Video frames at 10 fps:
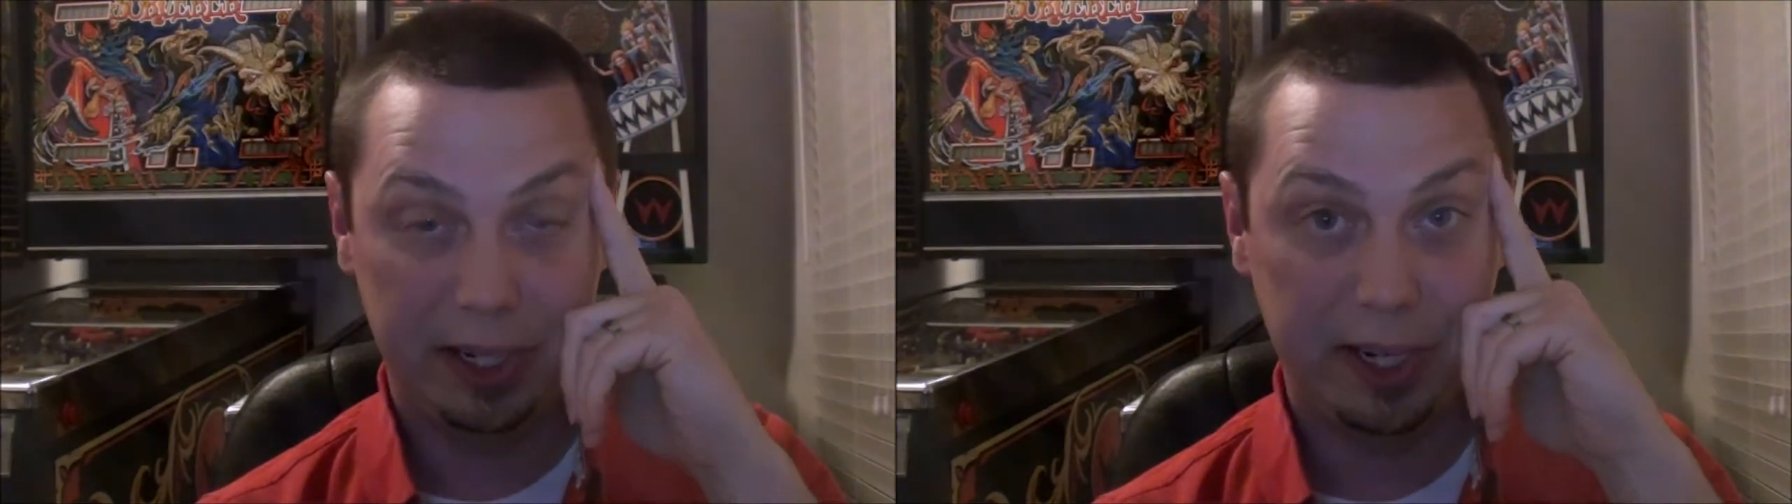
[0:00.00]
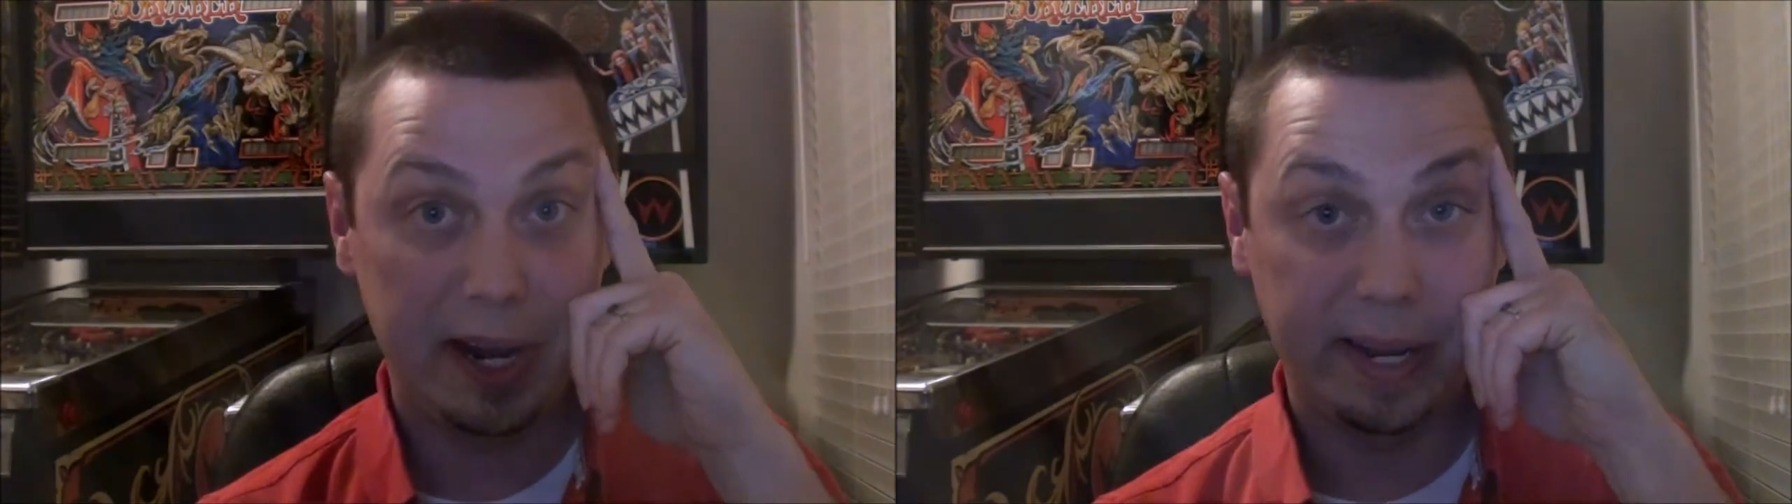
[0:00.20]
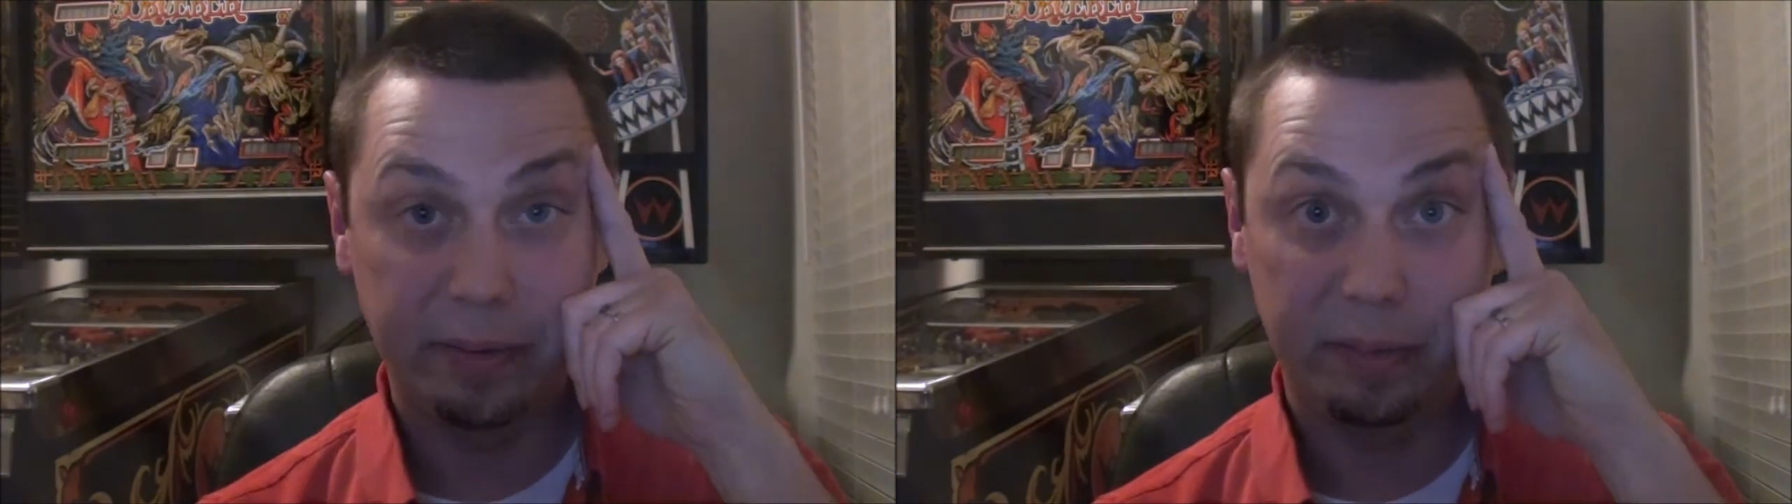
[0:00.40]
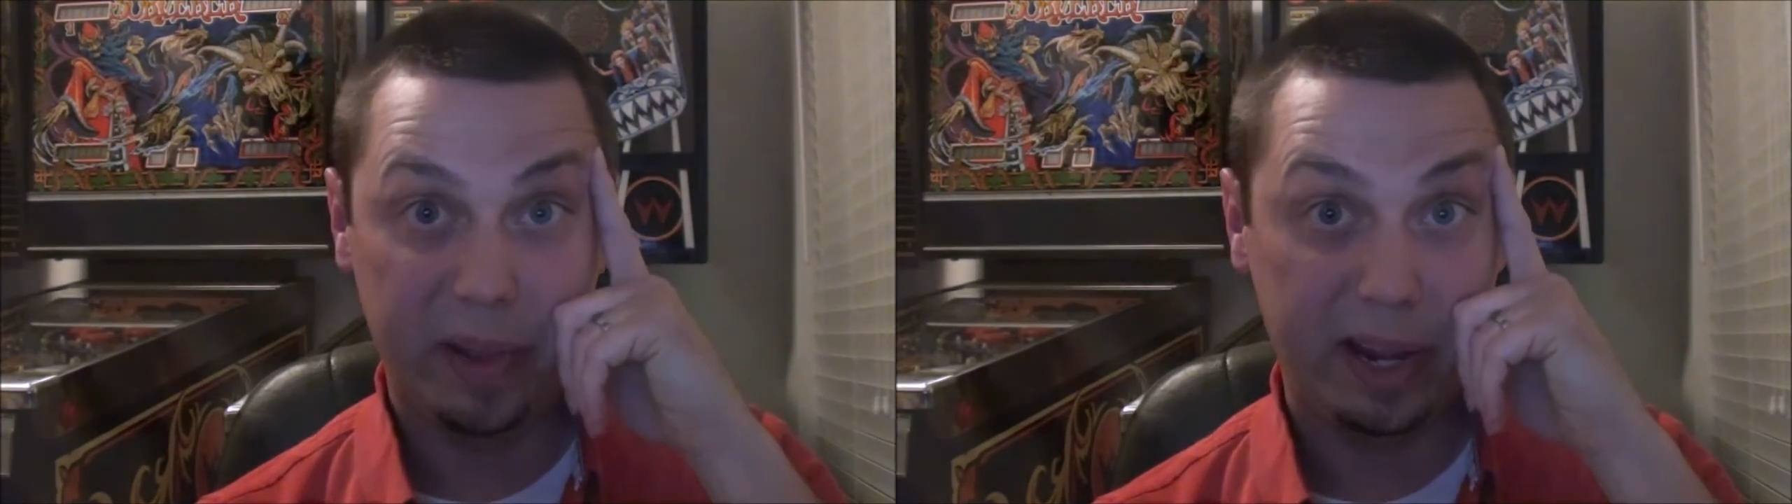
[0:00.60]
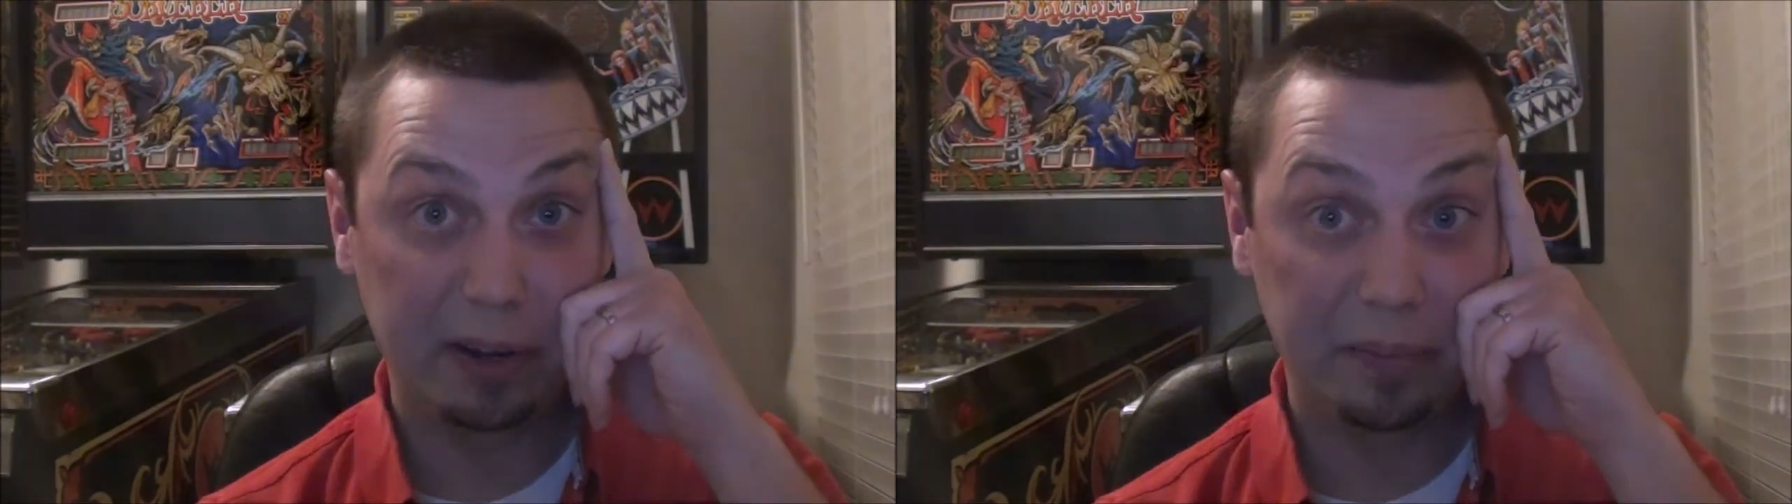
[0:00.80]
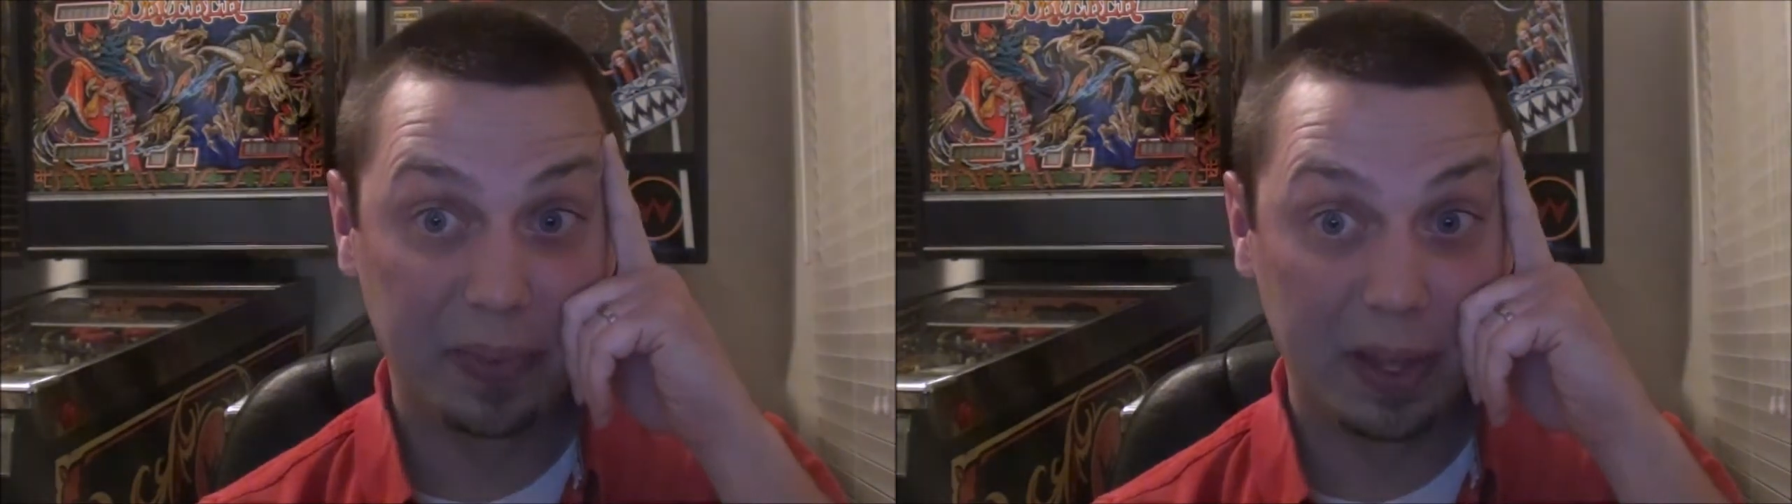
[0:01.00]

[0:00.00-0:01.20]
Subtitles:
shaking with pain.